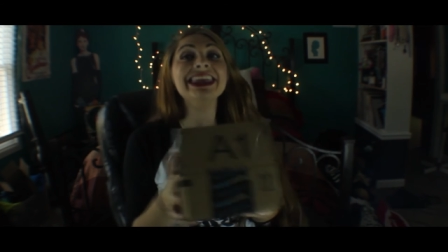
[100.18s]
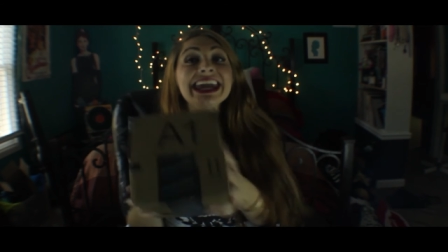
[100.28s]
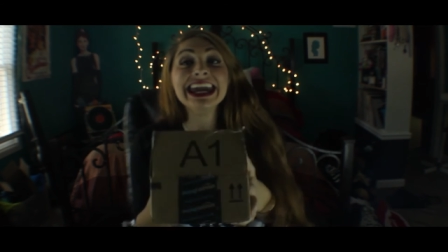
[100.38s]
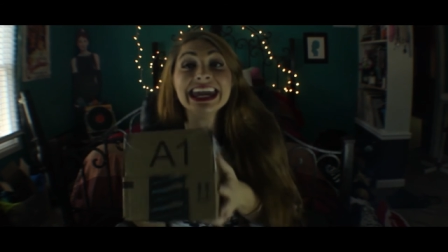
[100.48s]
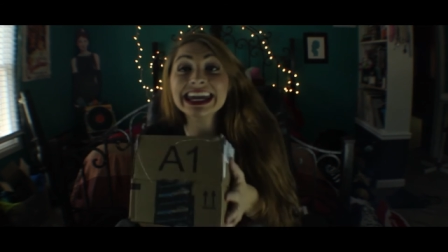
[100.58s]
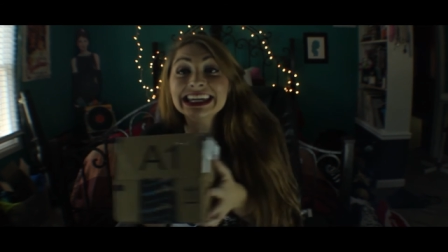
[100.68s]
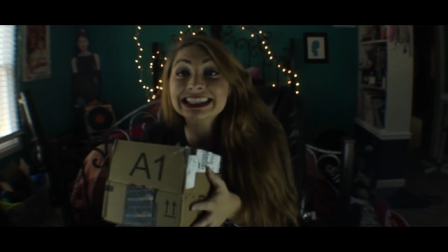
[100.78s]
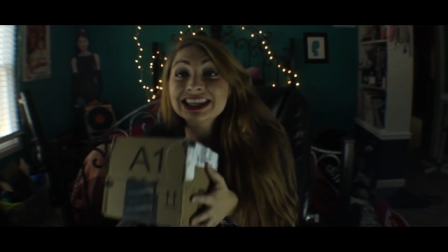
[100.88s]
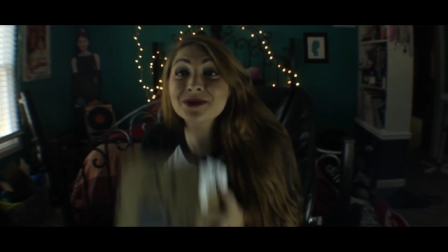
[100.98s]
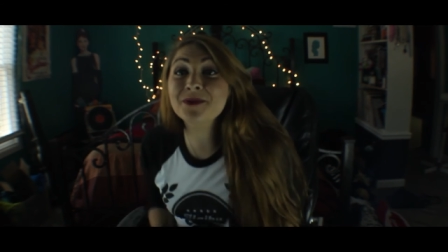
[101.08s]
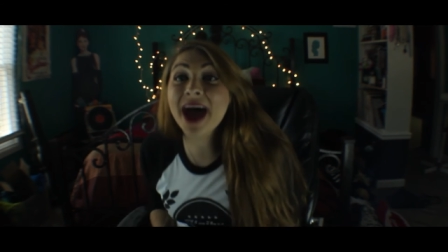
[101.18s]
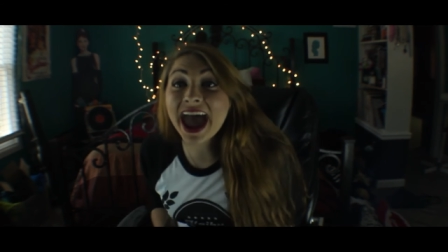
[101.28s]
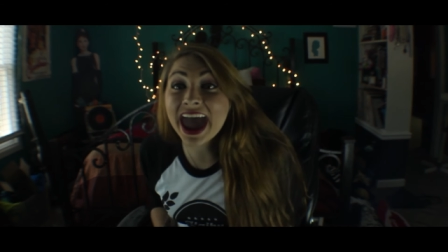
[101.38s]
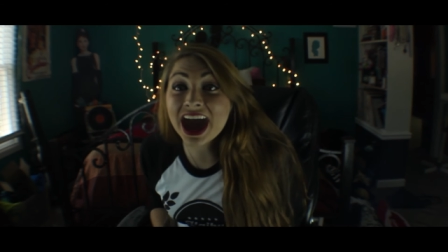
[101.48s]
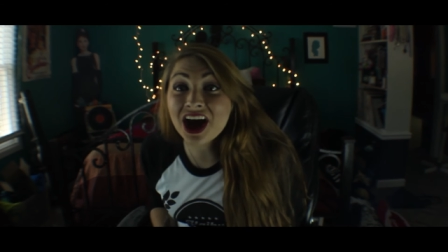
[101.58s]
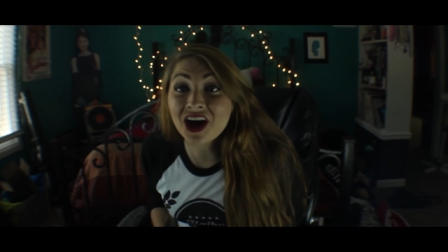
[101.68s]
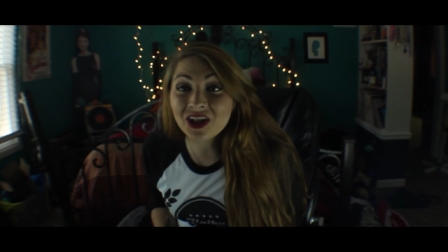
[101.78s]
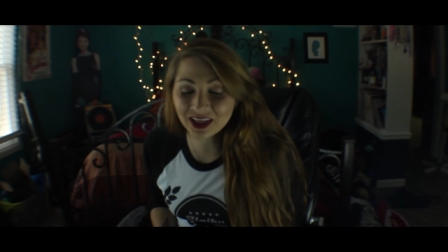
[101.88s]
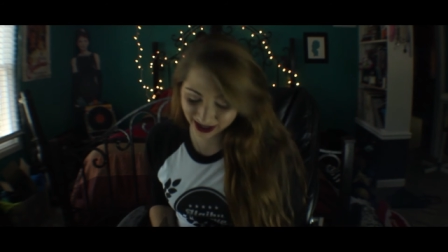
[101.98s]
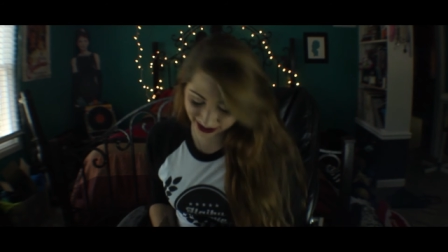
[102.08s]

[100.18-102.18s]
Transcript: these in the mail!